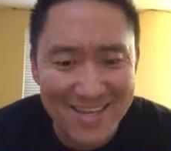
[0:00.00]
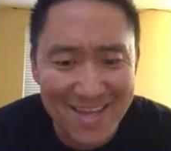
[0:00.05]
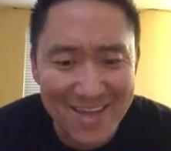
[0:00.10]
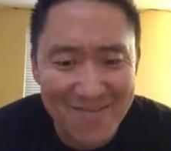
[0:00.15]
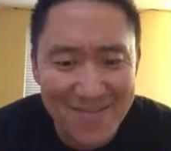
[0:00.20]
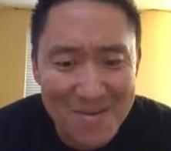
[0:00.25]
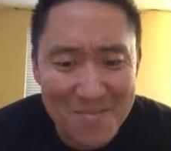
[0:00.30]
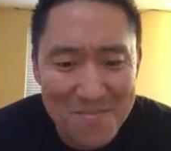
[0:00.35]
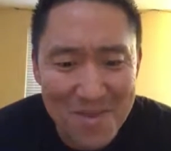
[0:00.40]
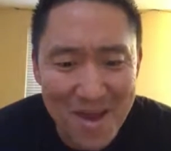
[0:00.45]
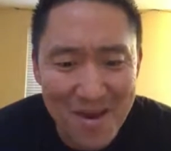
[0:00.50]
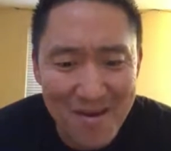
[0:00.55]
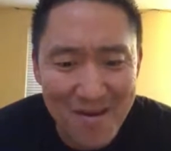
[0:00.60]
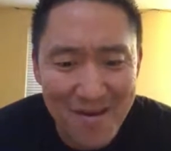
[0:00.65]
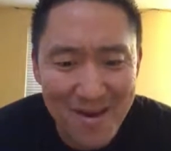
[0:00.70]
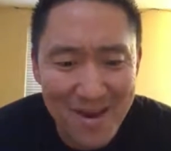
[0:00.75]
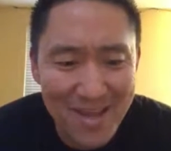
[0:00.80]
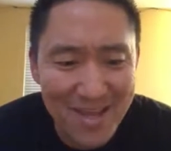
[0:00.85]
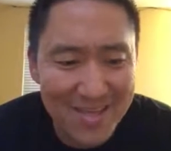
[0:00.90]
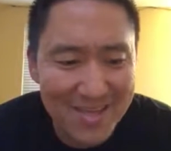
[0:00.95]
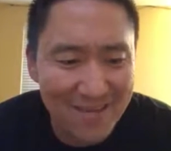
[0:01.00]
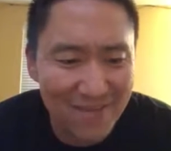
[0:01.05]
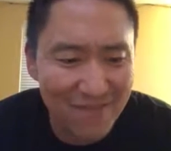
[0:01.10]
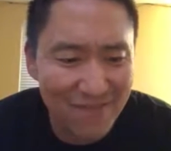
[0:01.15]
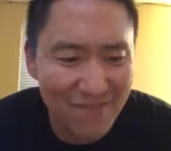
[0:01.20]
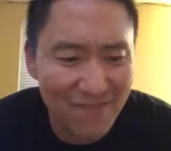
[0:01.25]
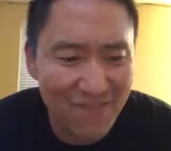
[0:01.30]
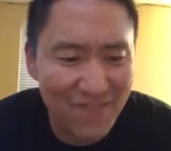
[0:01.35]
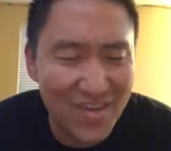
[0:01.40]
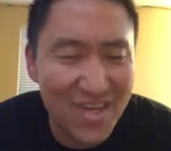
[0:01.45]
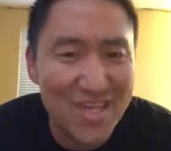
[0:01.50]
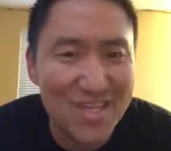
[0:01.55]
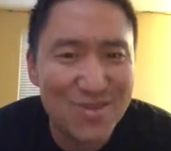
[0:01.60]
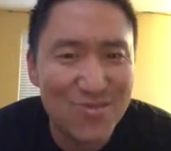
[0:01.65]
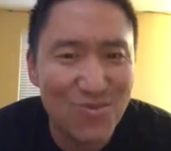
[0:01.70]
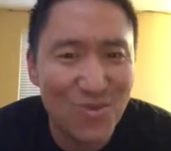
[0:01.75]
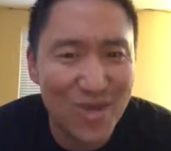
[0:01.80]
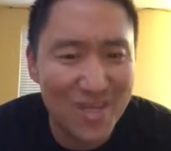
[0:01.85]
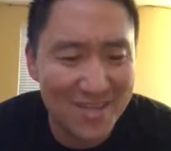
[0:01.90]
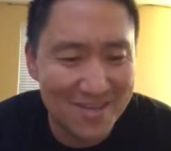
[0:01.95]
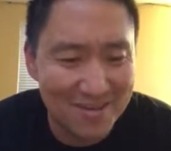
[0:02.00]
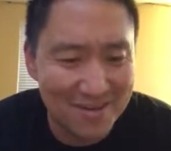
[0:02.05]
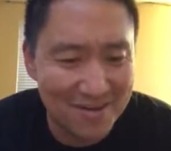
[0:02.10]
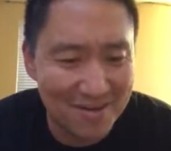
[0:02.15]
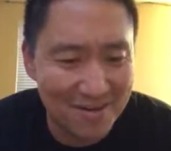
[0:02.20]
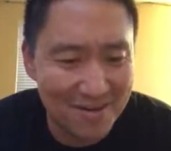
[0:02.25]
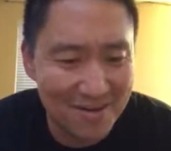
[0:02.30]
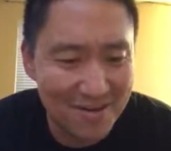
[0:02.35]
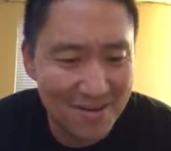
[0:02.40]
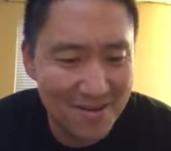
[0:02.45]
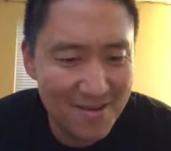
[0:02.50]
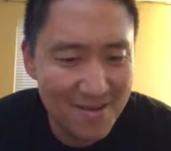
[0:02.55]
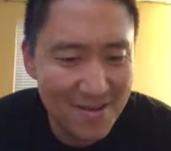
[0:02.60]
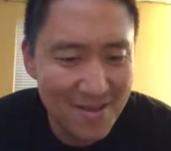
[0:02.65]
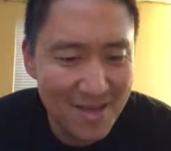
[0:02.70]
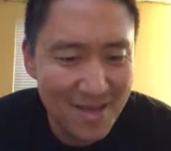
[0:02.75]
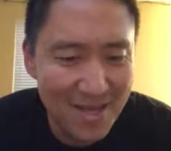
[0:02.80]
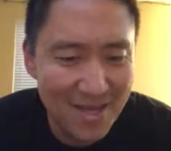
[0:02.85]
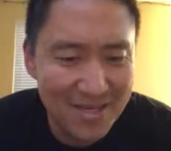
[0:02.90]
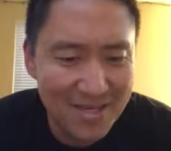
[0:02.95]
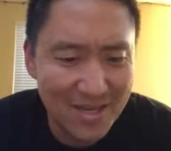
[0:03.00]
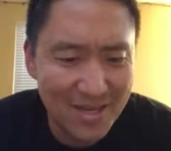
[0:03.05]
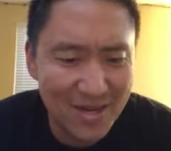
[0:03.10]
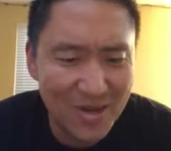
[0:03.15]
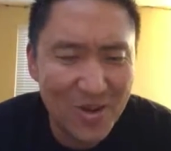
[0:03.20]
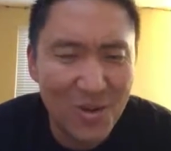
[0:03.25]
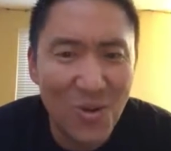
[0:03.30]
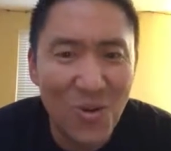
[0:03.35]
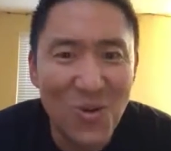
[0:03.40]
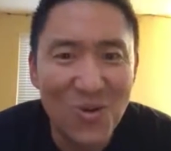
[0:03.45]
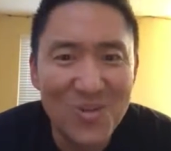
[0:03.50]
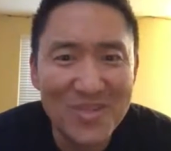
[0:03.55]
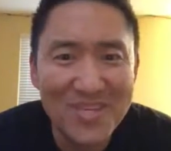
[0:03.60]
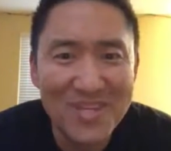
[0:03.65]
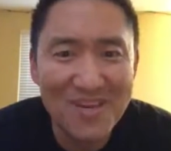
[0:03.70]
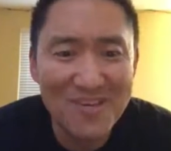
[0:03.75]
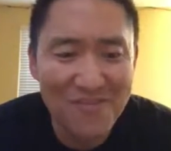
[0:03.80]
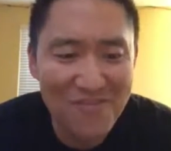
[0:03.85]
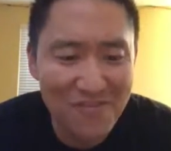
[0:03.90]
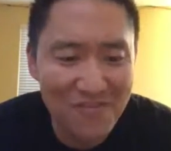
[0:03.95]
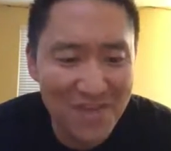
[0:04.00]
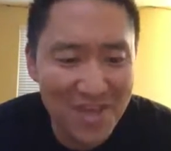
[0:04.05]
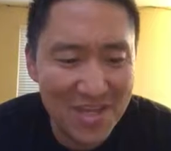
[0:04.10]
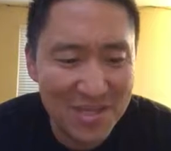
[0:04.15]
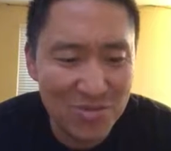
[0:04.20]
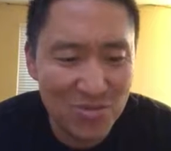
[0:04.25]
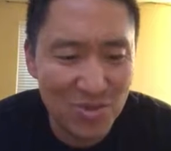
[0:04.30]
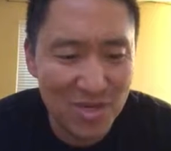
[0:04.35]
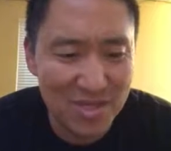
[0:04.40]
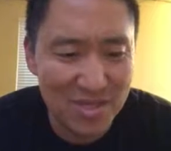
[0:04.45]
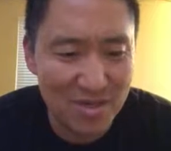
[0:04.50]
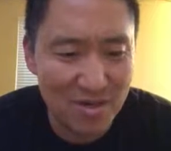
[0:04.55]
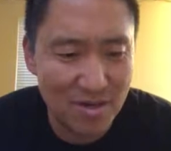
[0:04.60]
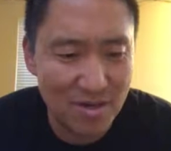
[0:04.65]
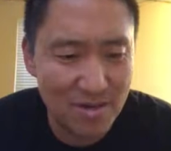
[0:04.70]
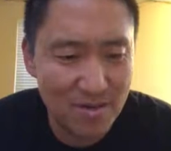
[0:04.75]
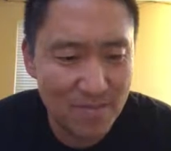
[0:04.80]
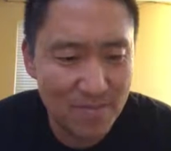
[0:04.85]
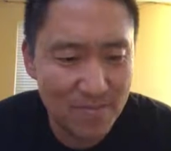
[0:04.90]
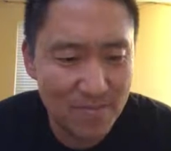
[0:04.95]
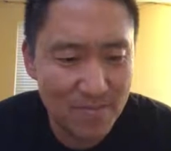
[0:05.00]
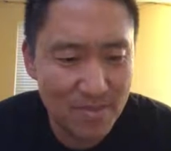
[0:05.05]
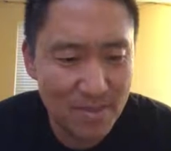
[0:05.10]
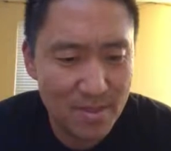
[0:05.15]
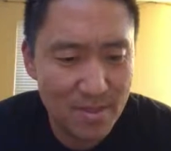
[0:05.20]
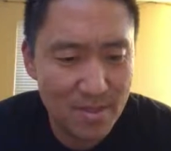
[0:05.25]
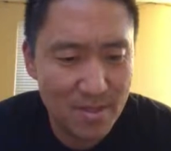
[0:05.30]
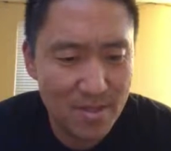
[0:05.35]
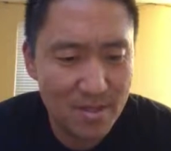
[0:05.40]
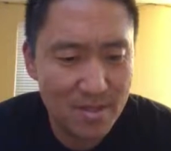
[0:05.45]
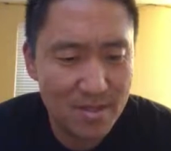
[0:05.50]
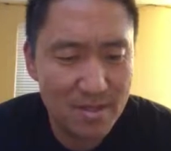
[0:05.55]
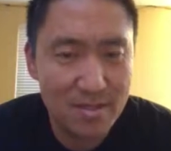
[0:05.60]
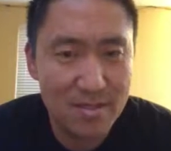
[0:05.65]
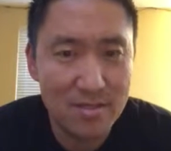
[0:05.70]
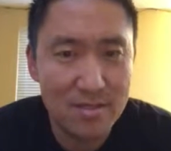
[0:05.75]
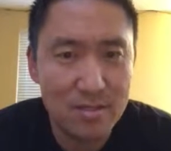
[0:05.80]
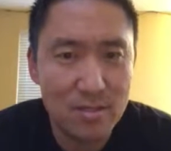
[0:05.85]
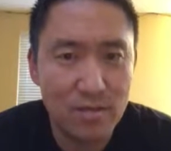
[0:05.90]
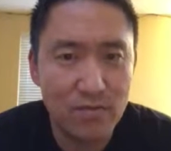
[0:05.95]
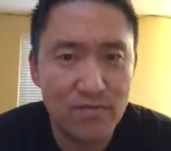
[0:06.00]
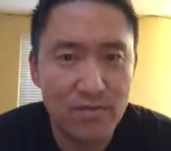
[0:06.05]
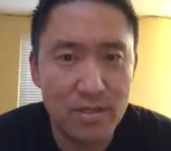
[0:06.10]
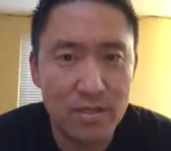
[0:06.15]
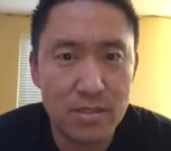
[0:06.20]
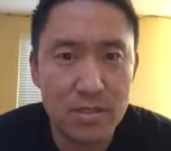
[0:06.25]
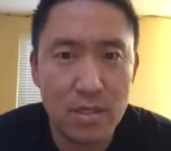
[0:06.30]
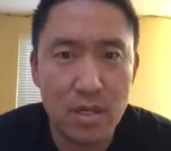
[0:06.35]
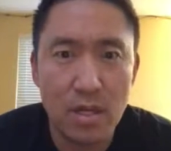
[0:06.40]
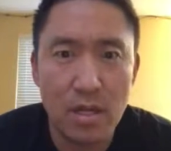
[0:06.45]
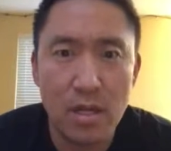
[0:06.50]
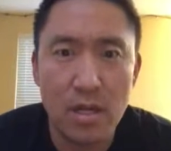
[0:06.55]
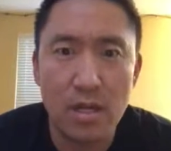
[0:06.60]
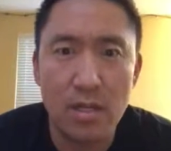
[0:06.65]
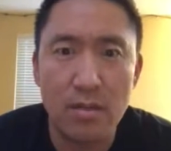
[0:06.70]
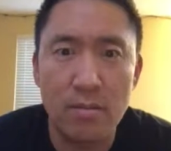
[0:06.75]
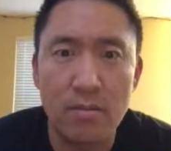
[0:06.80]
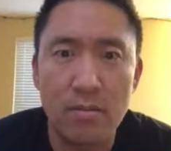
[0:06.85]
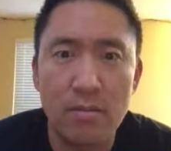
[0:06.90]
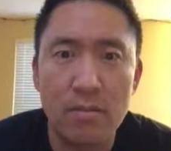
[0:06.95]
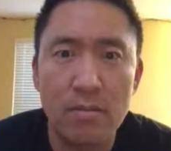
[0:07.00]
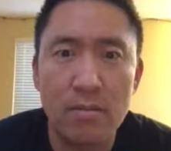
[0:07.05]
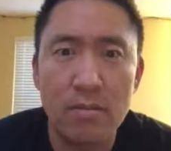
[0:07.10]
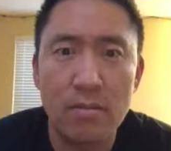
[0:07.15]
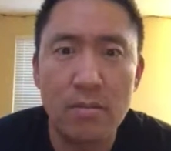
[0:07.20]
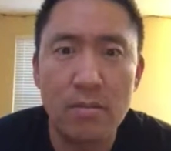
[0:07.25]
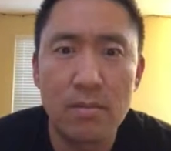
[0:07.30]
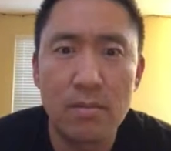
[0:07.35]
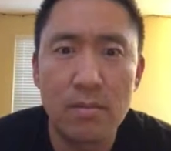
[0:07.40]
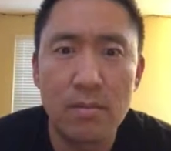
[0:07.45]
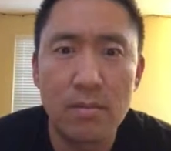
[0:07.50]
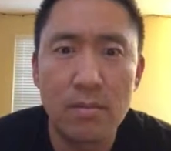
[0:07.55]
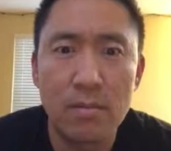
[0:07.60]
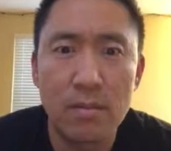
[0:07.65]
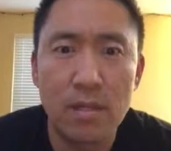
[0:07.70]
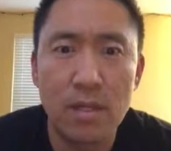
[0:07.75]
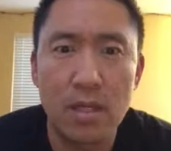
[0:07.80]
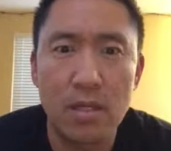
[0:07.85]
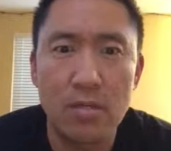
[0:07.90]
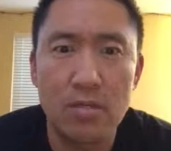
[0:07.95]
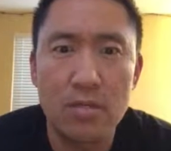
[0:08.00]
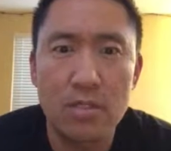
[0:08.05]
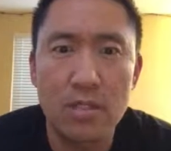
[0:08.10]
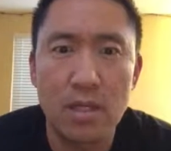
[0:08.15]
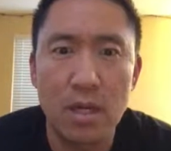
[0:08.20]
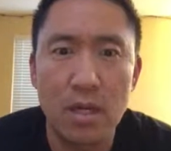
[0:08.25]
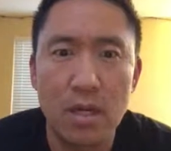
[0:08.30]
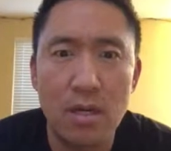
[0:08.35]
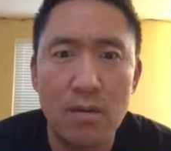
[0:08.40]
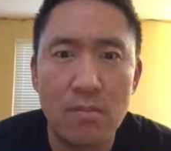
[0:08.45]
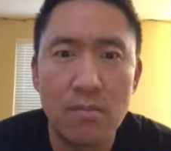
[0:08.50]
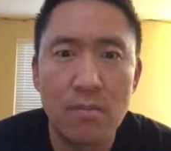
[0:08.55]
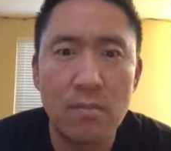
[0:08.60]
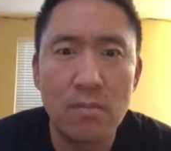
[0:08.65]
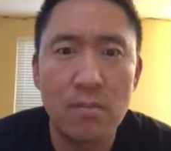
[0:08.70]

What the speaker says: even better. It's a fizz wizard. It's a golden fizz wizard. Sophie stared at him. Can you stare?